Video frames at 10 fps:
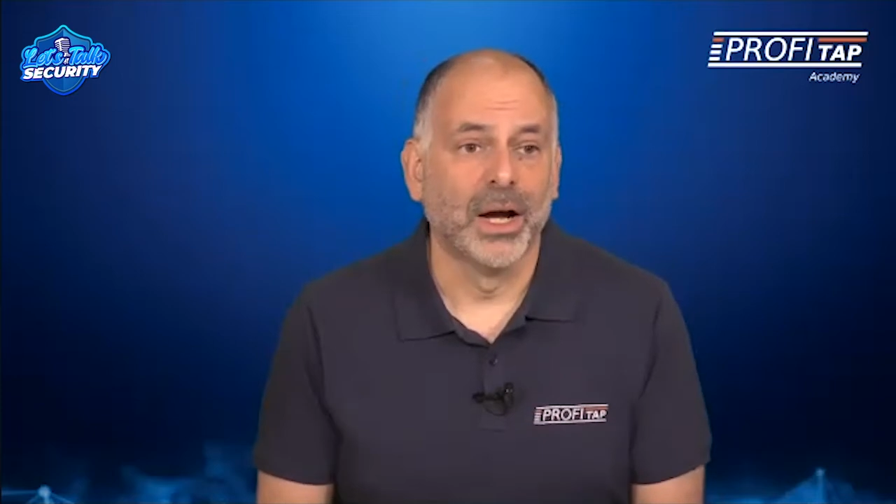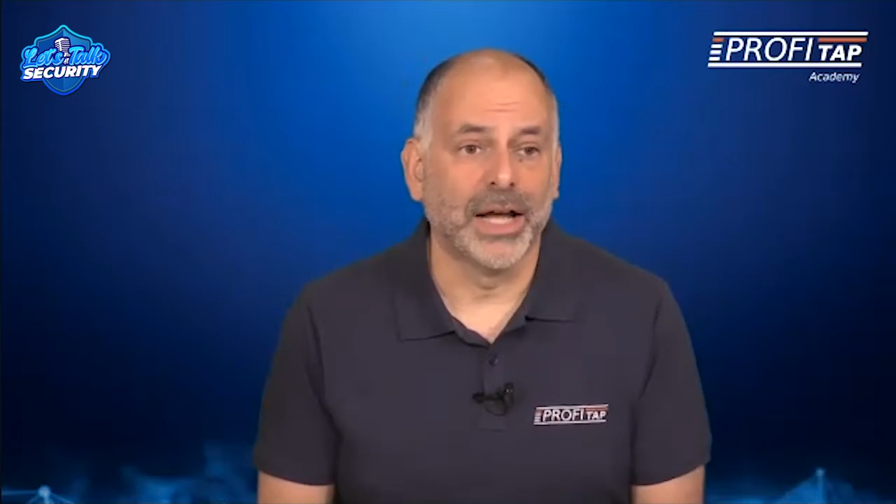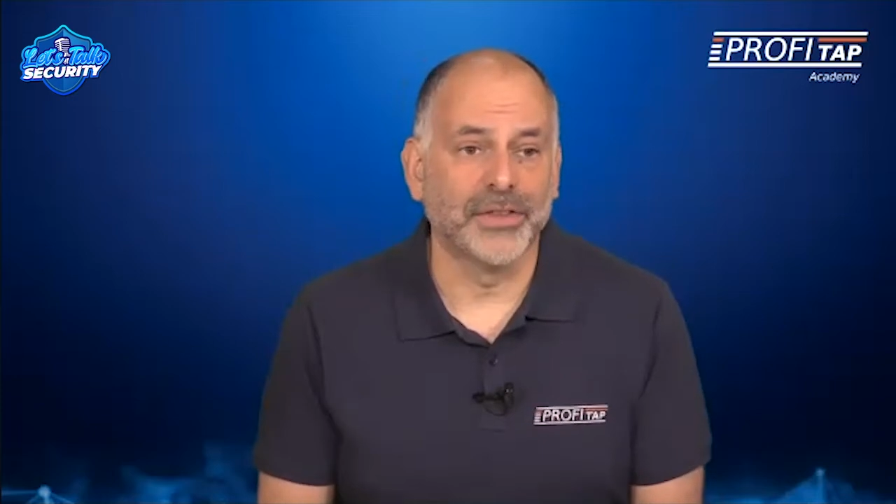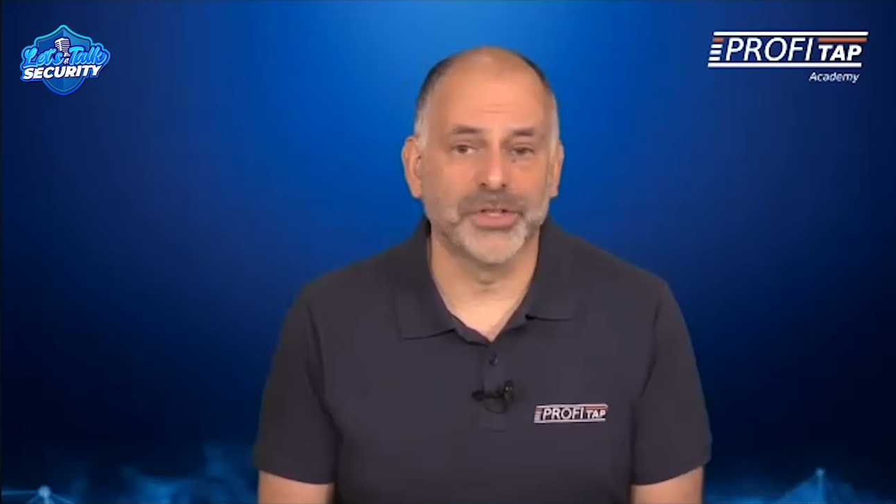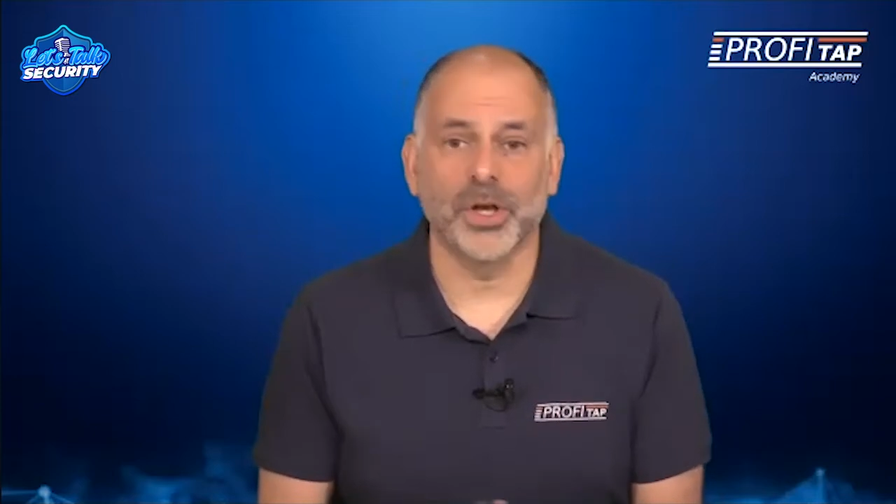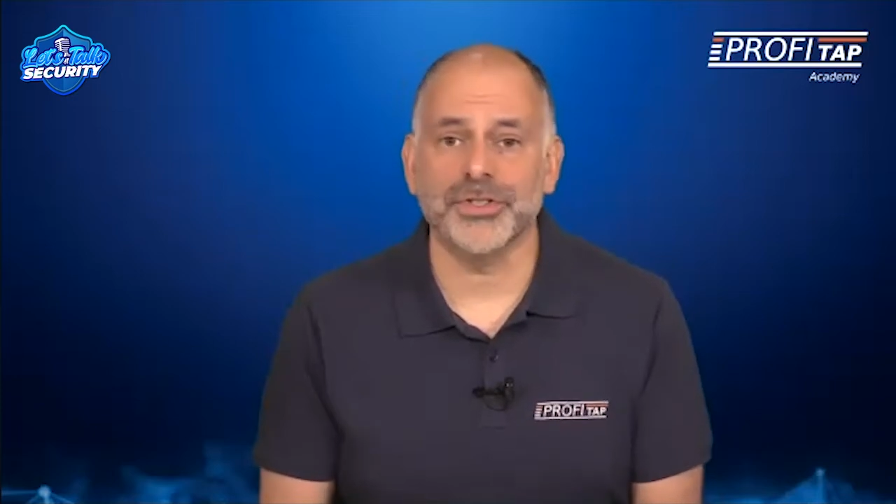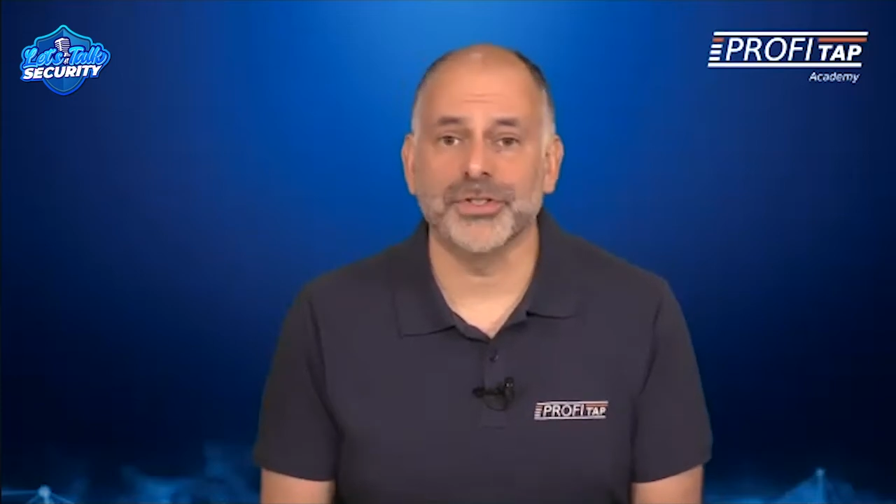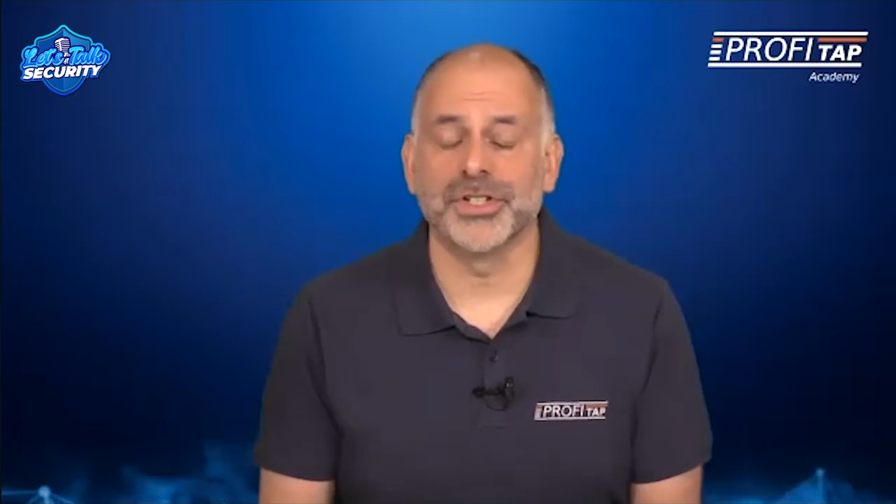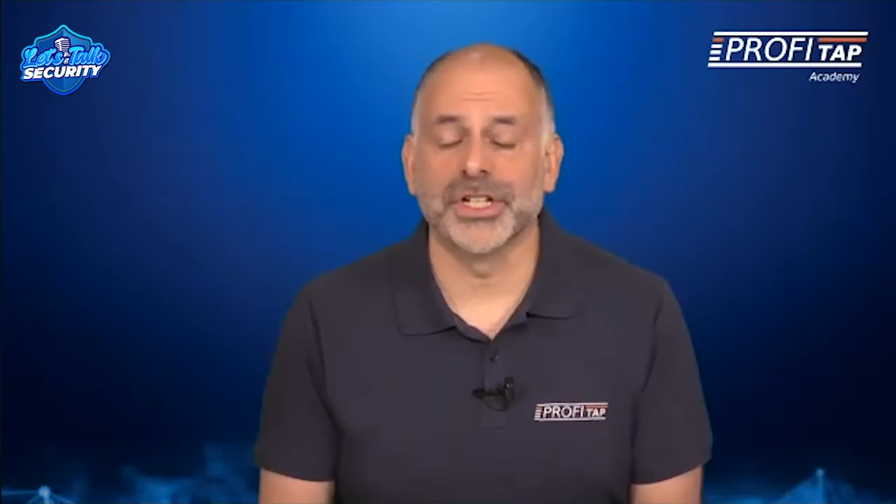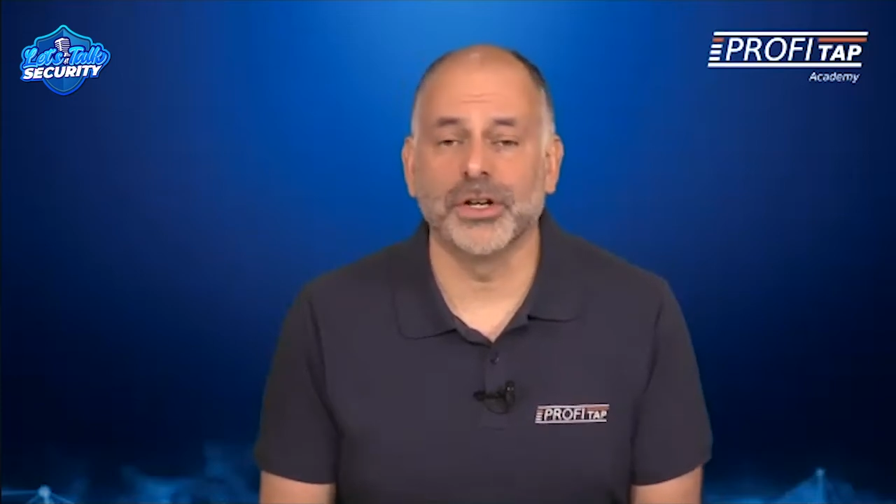There's
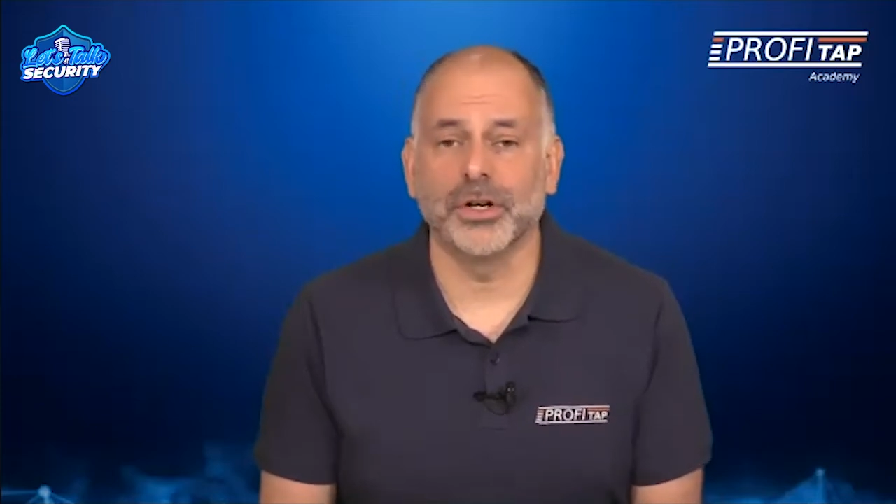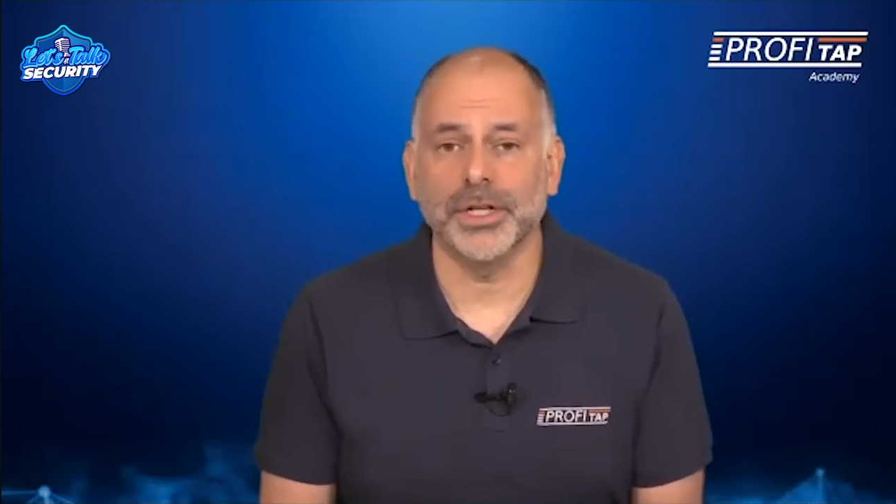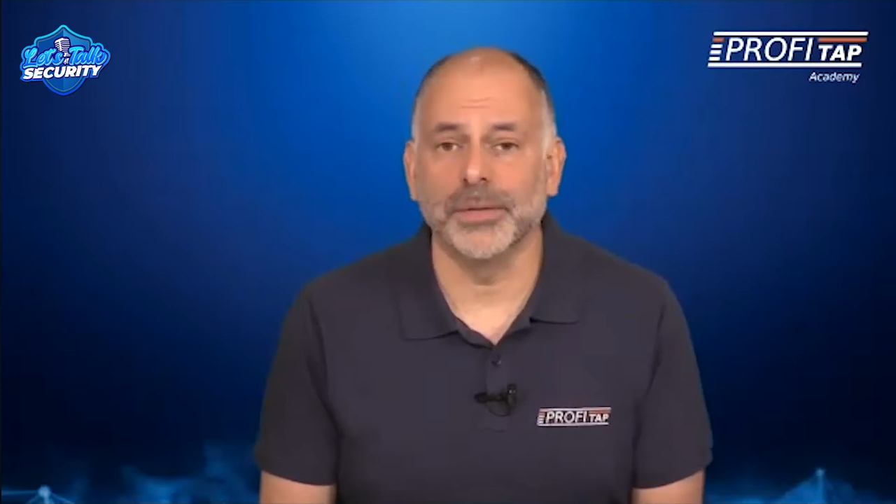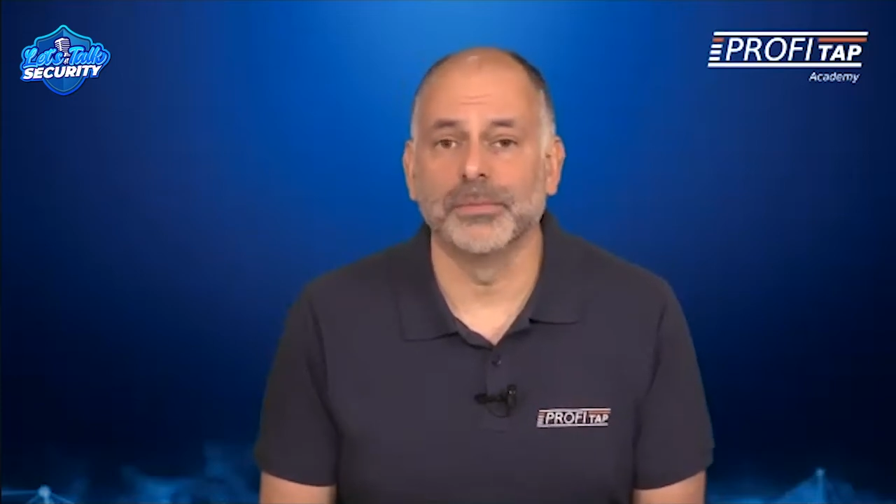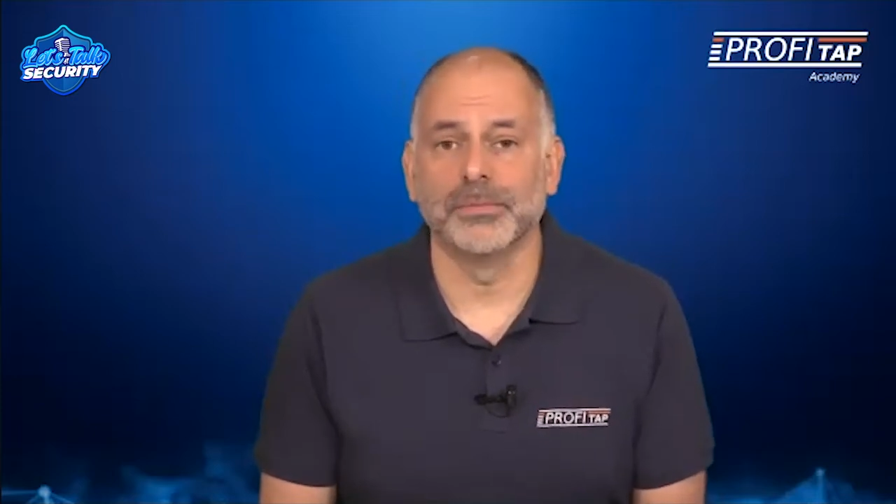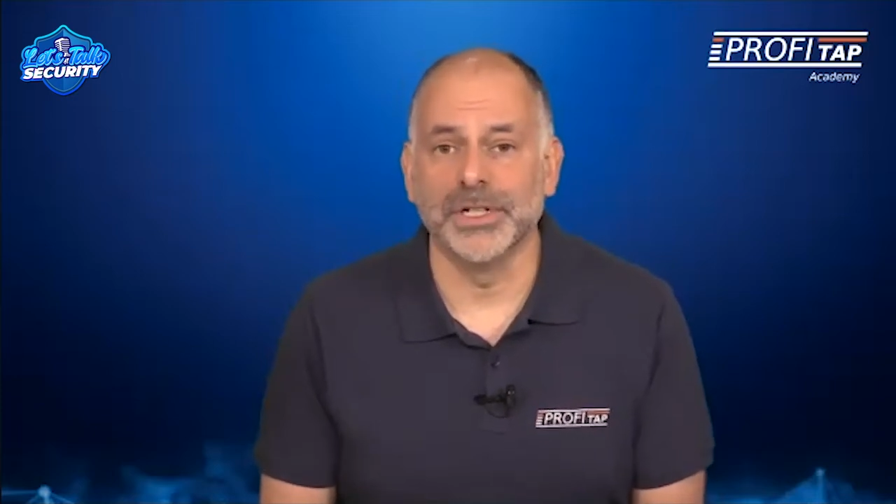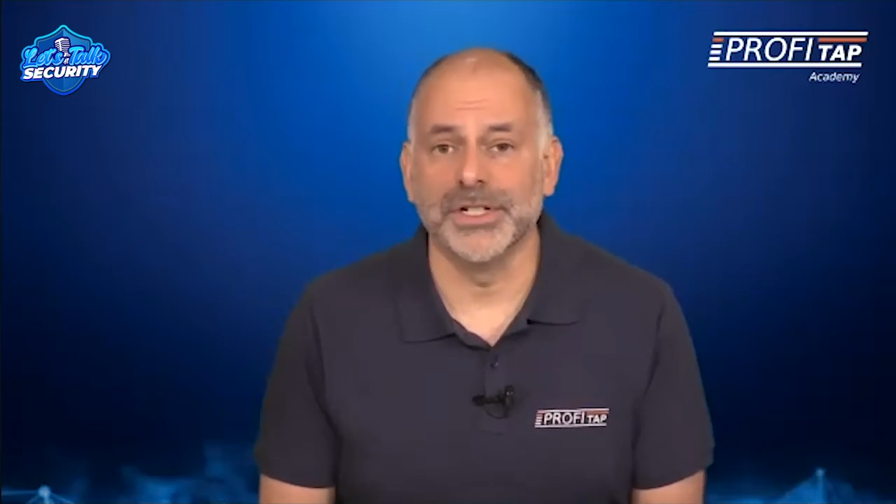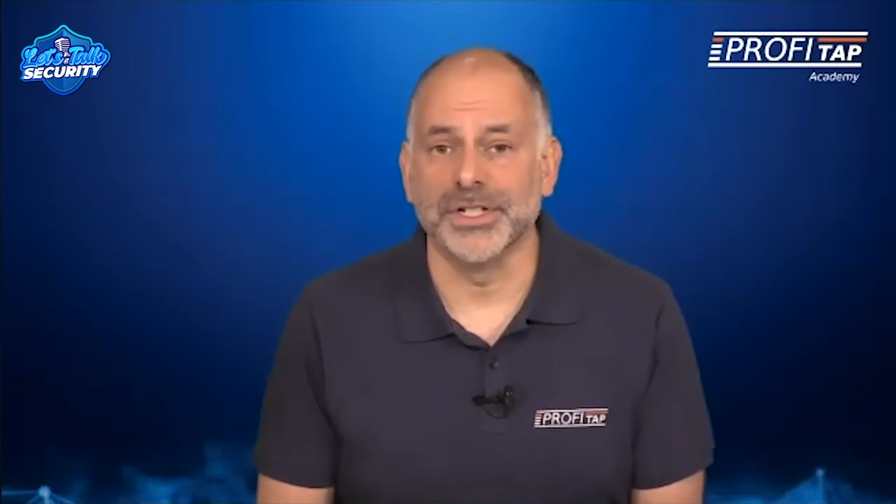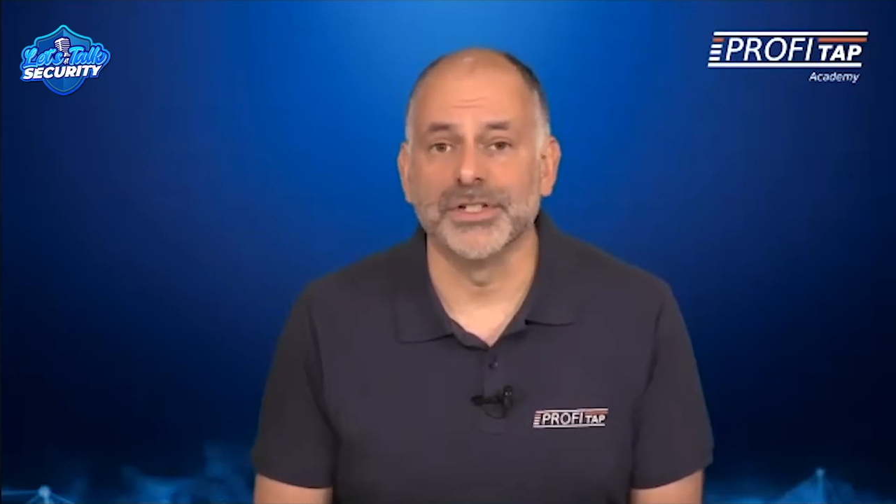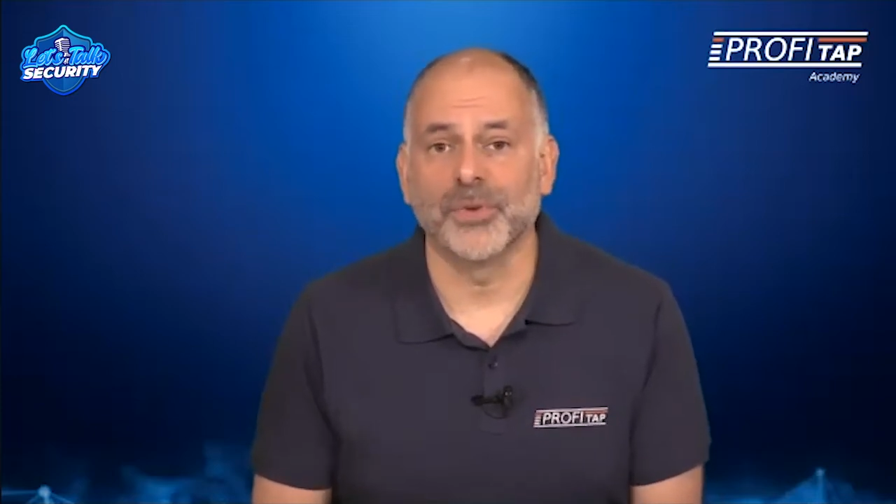also security
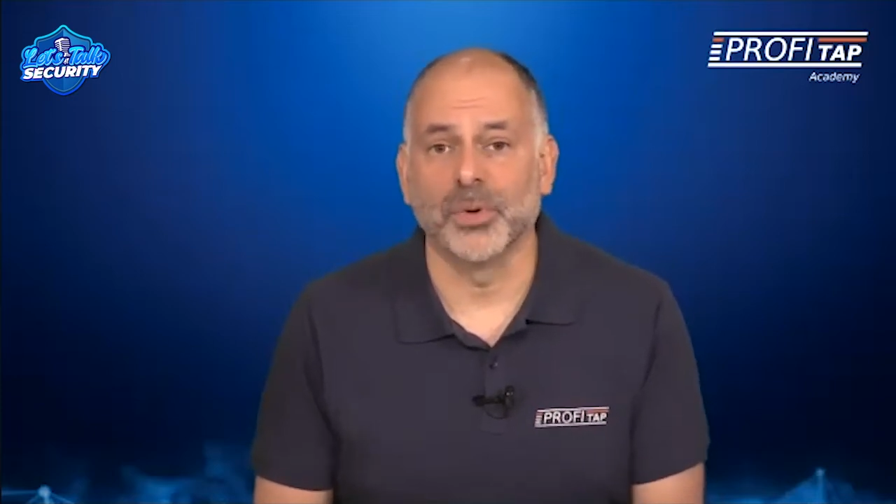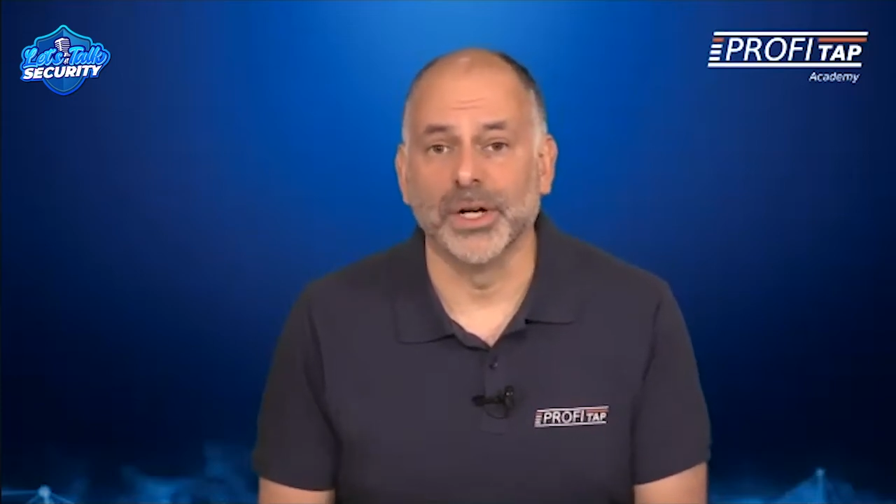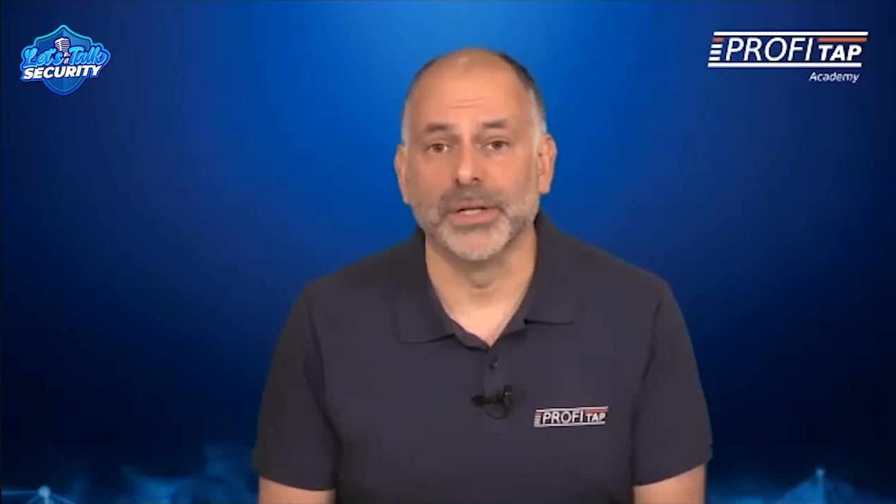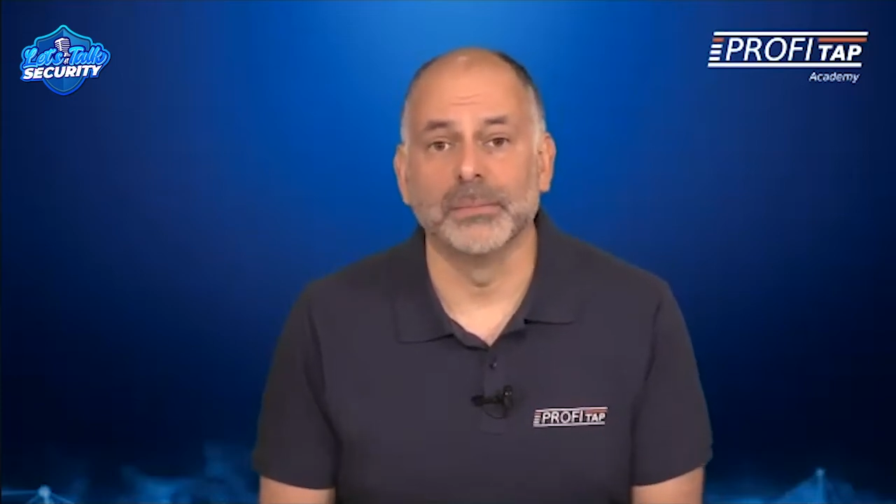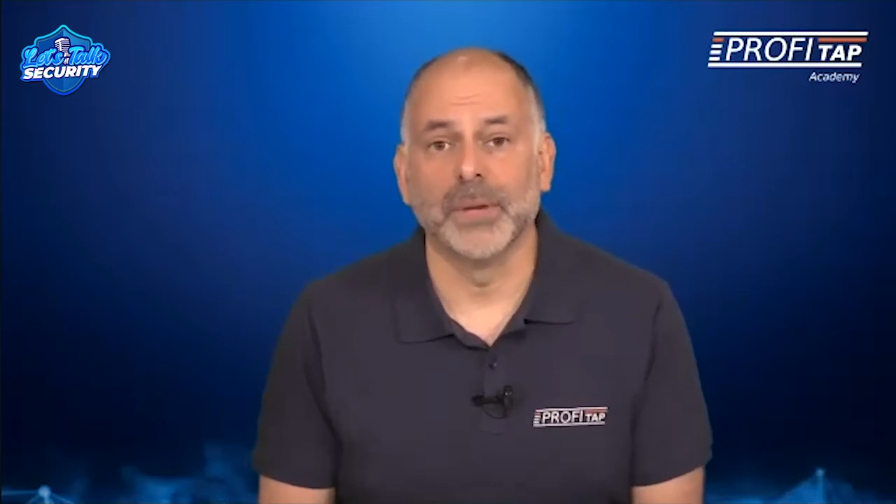reasons for it.